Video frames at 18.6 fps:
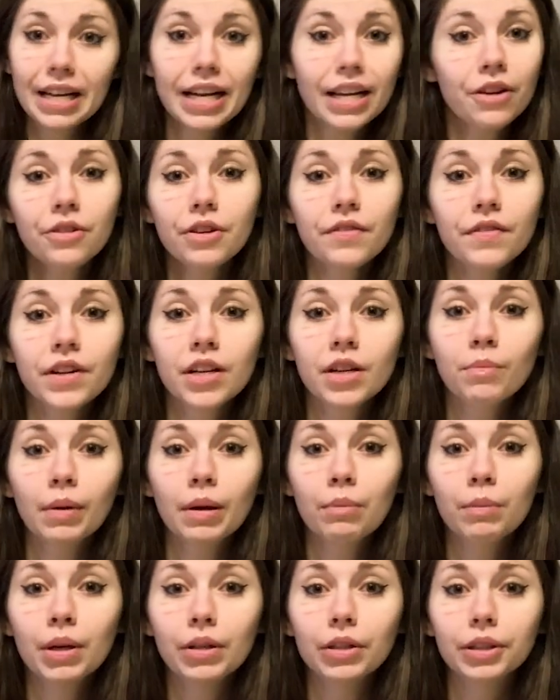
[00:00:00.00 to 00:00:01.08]
I don't even need
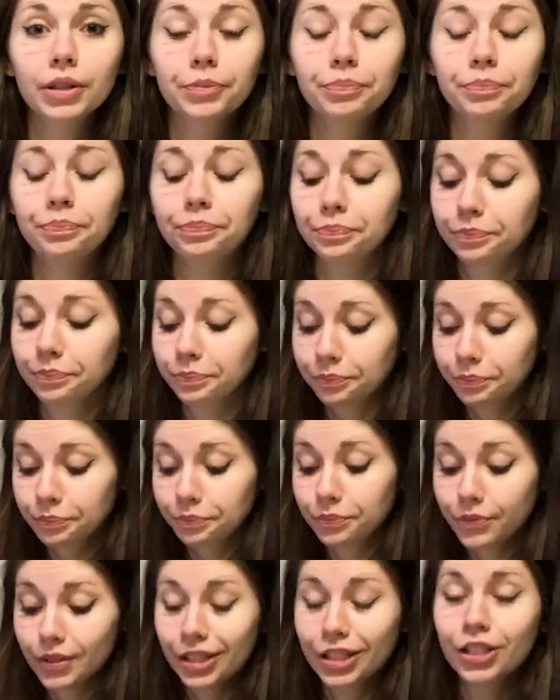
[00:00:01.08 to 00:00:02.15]
my milk.
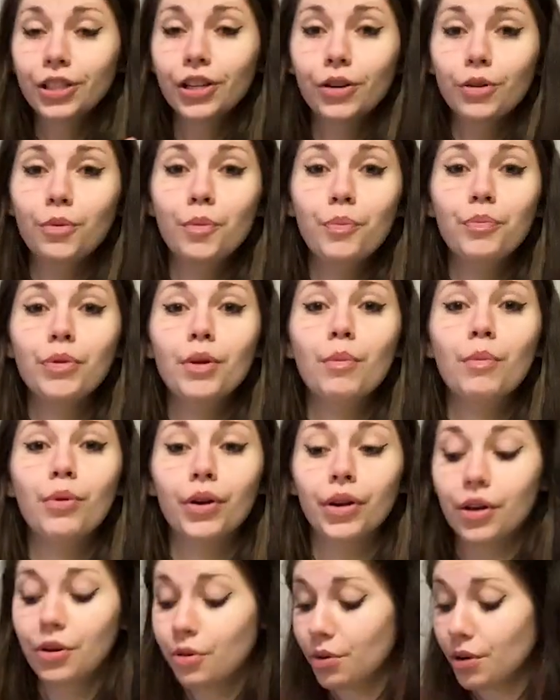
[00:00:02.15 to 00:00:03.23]
So,
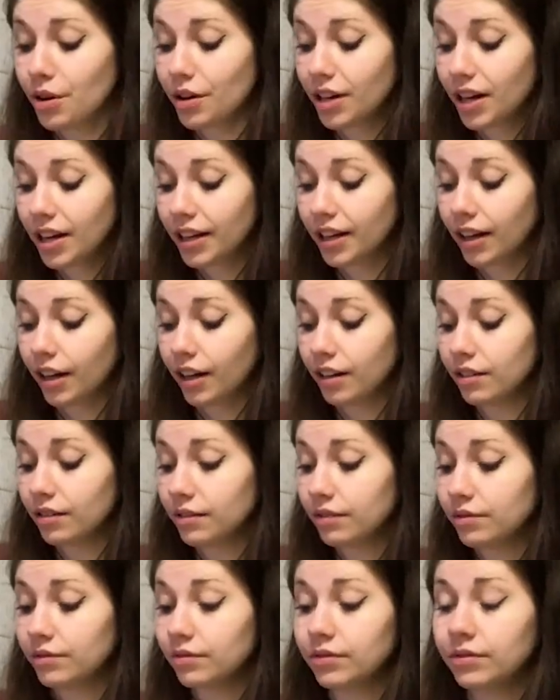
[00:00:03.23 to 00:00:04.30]
pretty cool.
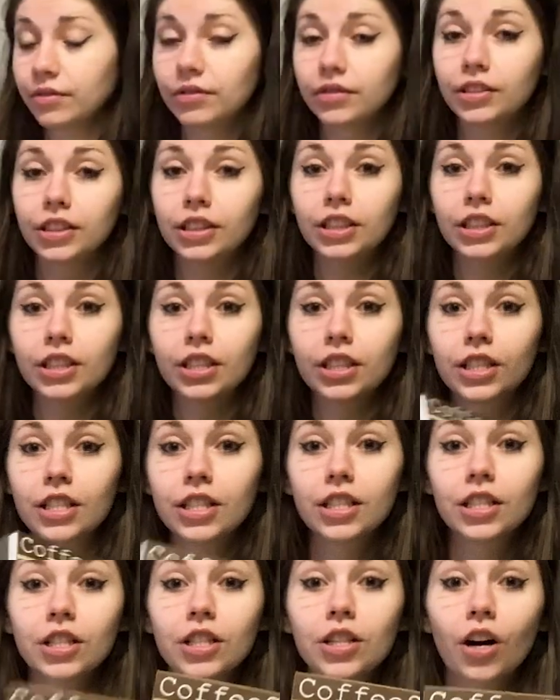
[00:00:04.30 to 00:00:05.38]
Again,
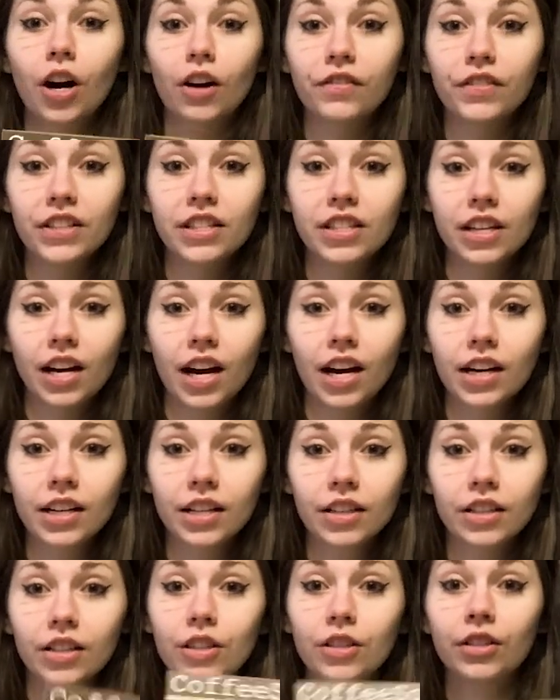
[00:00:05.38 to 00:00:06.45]
CoffeeSock,
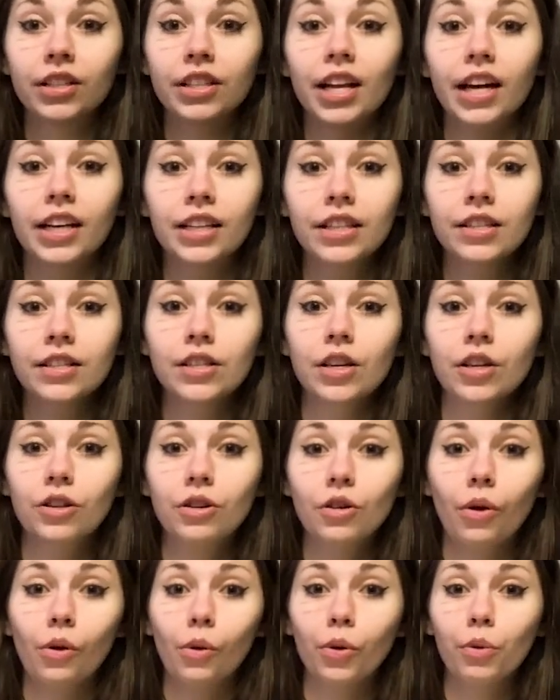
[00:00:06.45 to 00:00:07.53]
nice
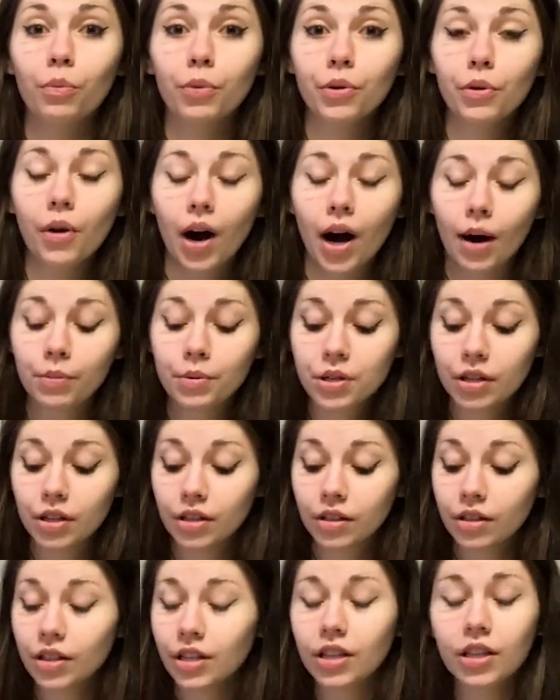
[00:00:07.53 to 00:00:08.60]
cold brew
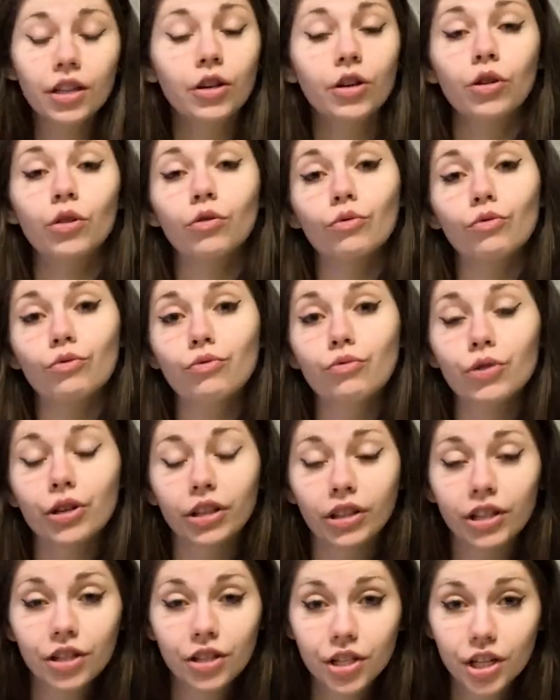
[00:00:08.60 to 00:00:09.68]
option,
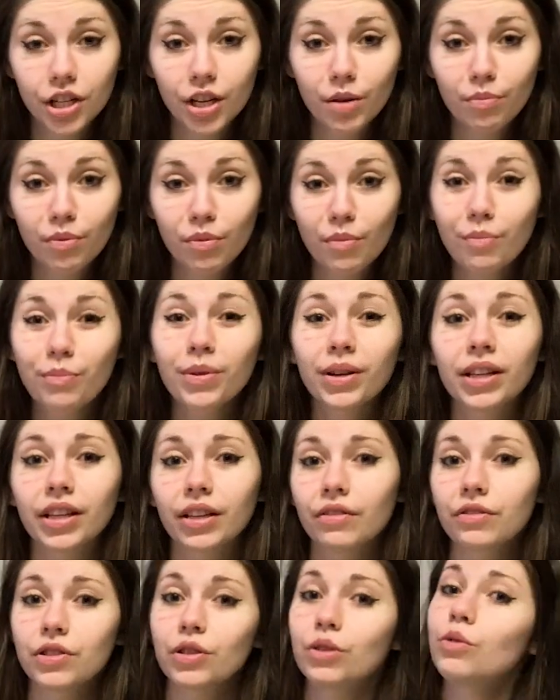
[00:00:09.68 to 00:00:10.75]
really cheap, but
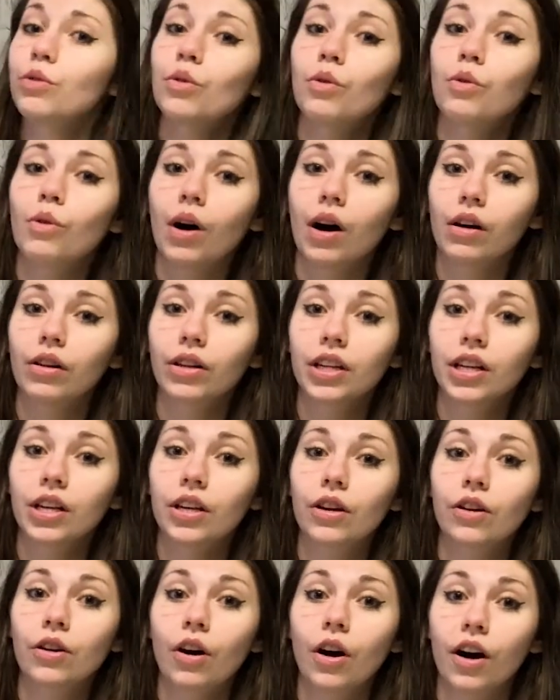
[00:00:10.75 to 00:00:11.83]
gives you
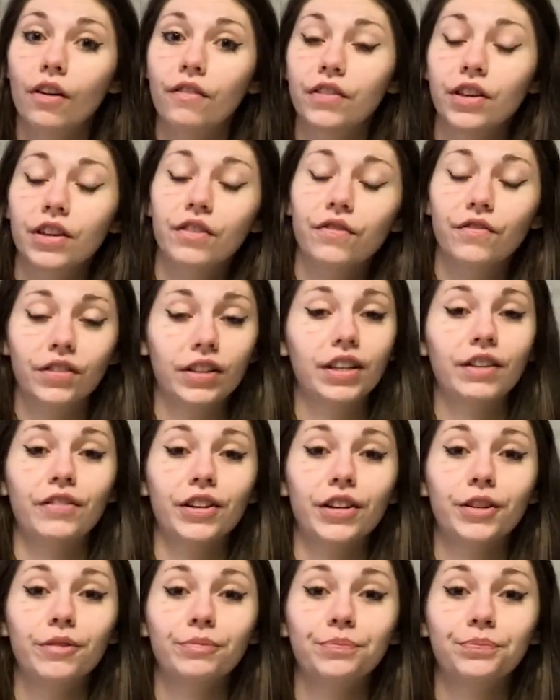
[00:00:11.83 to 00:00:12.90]
quality coffee
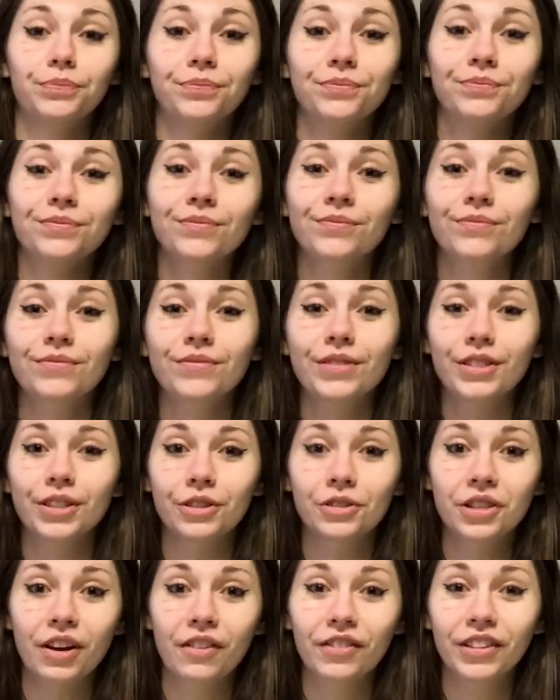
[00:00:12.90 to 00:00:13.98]
flavor. So
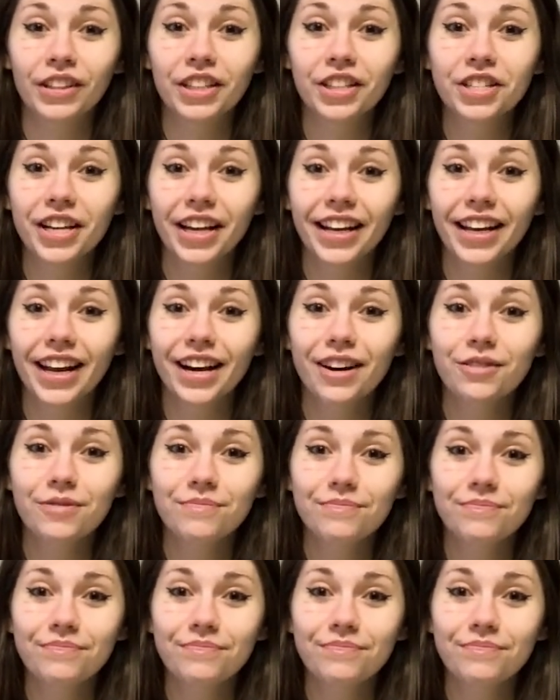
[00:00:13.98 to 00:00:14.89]
definitely check it out.